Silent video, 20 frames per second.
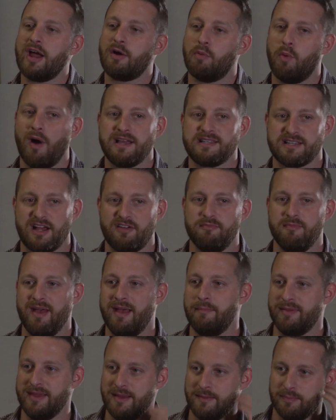Likewise, I've
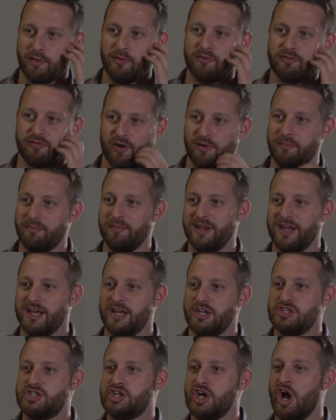met people from
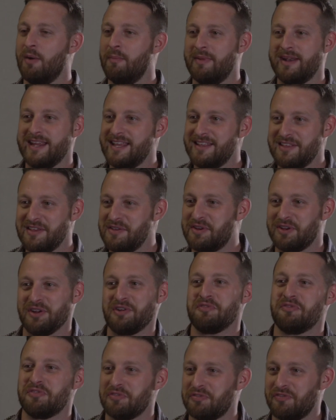Germany that you
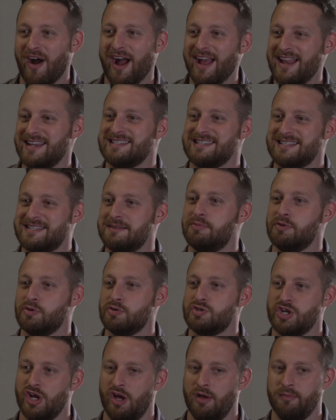couldn't define as a
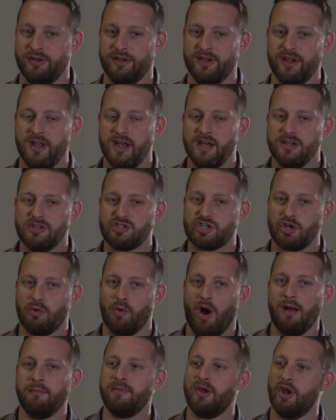typical German.
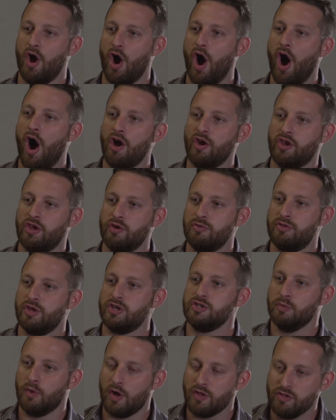So I'm going to argue
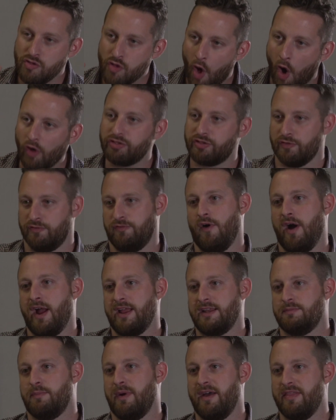that you are not
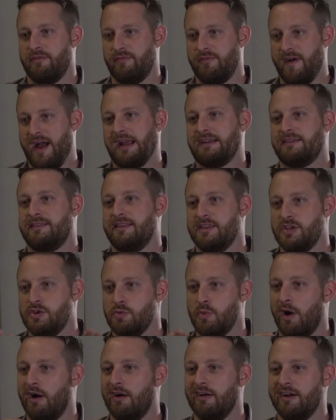defined by the fact that
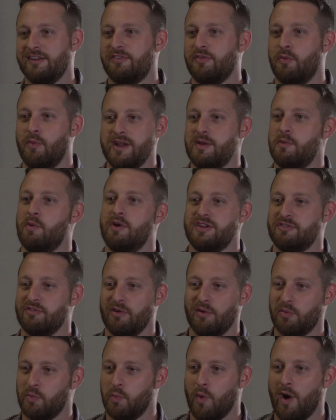you are a
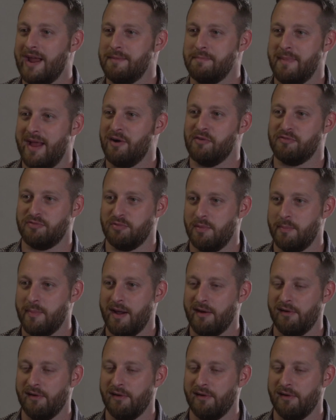21-year-old white male from